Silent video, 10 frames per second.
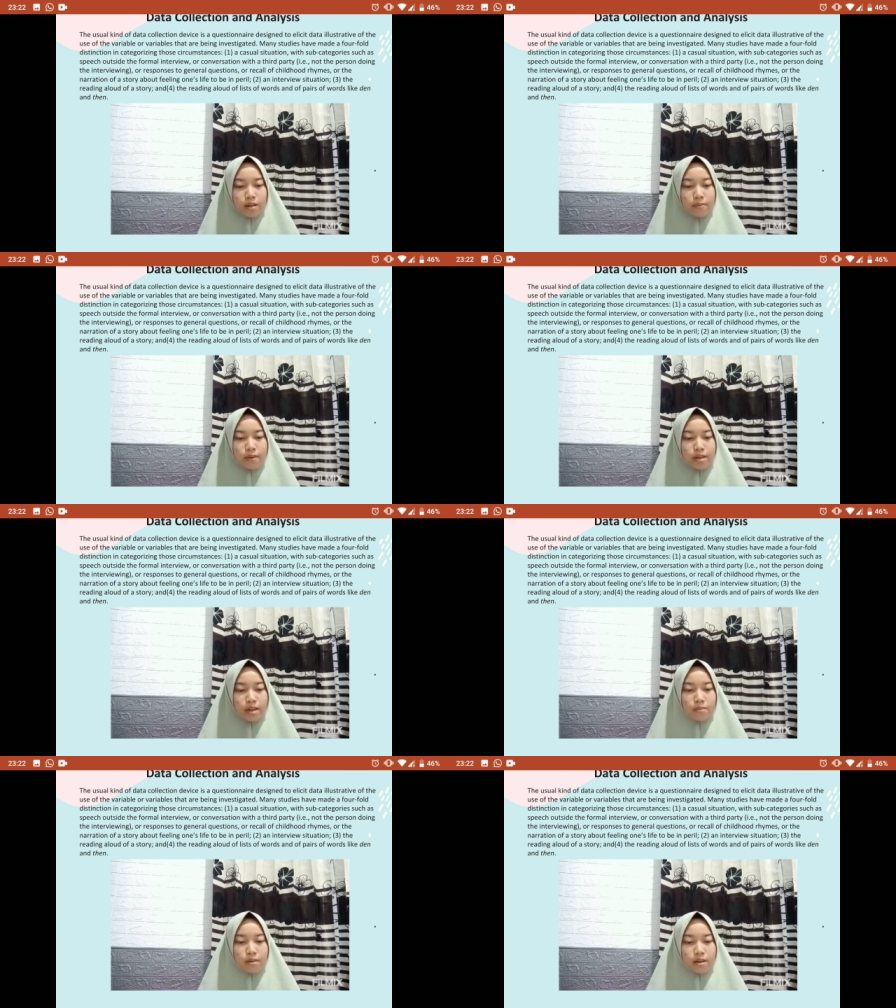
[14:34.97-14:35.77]

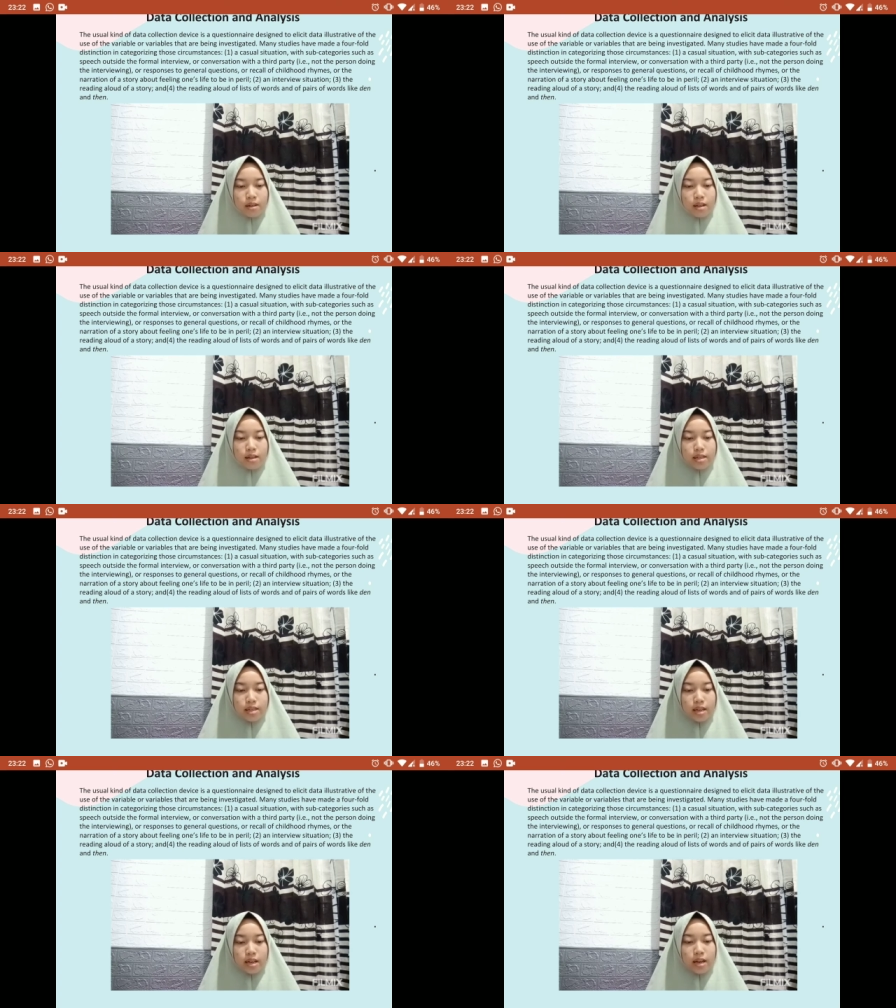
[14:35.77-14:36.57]
variables
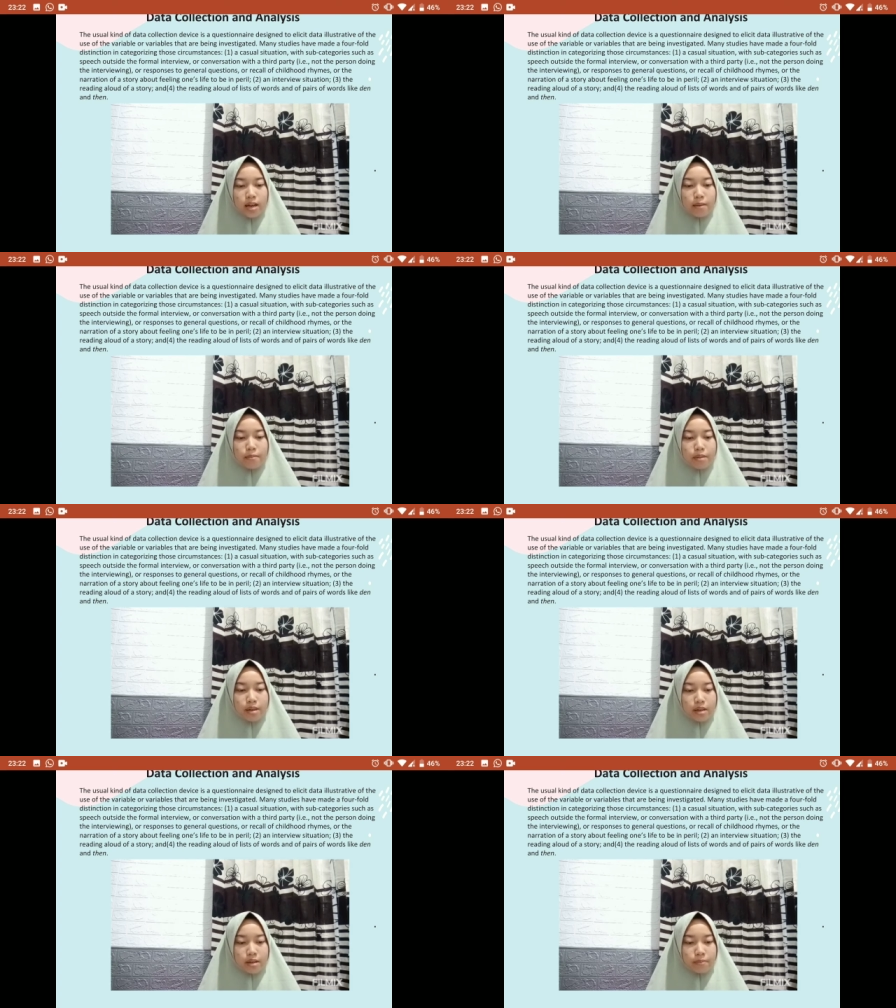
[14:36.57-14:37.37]
being
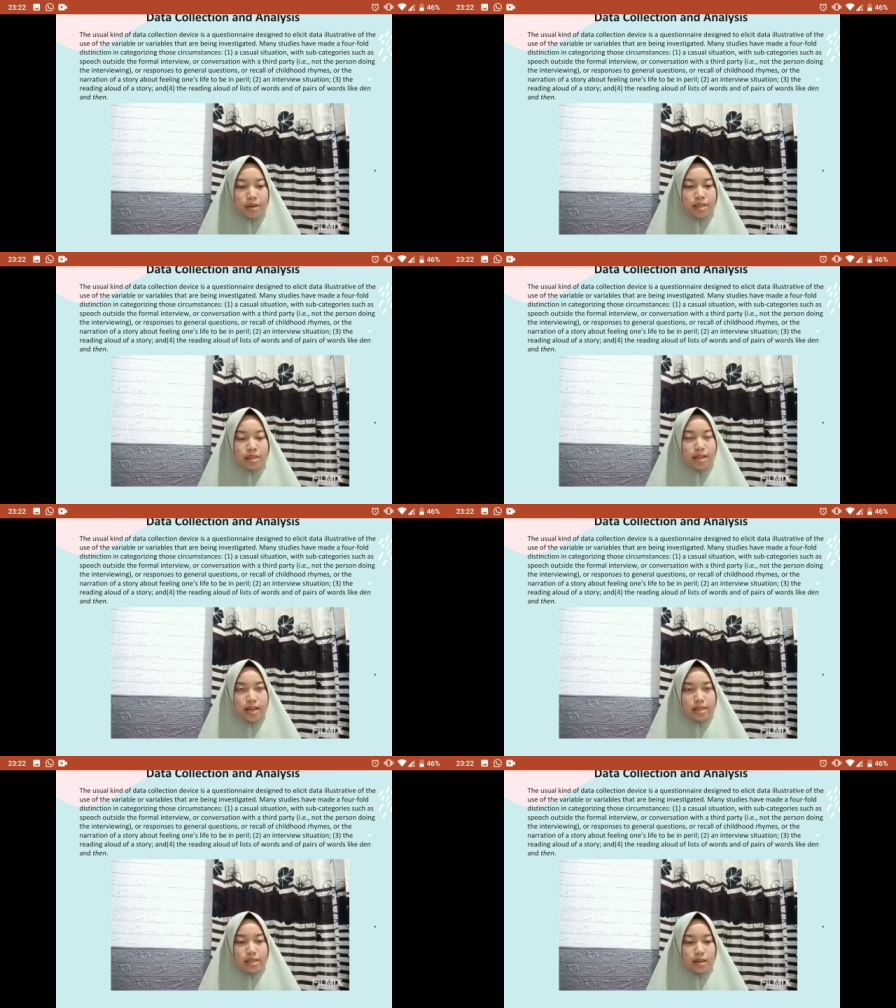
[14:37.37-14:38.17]
investigated.